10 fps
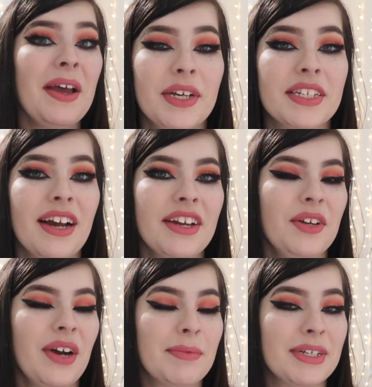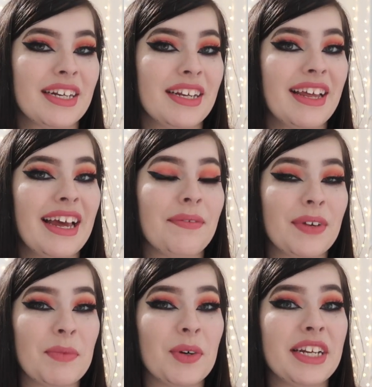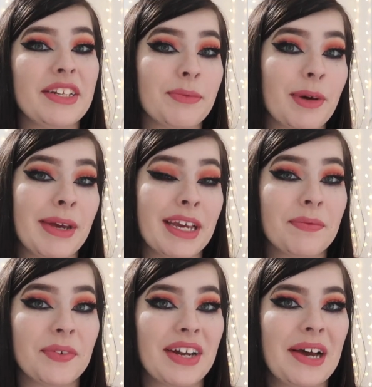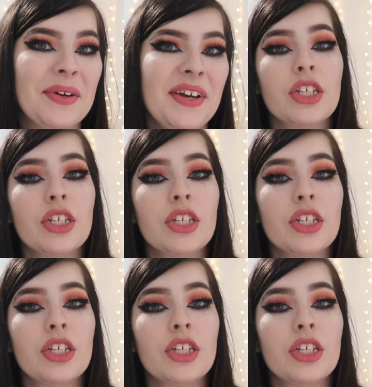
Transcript: because I knew I'd be standing there every morning doing my makeup for an hour.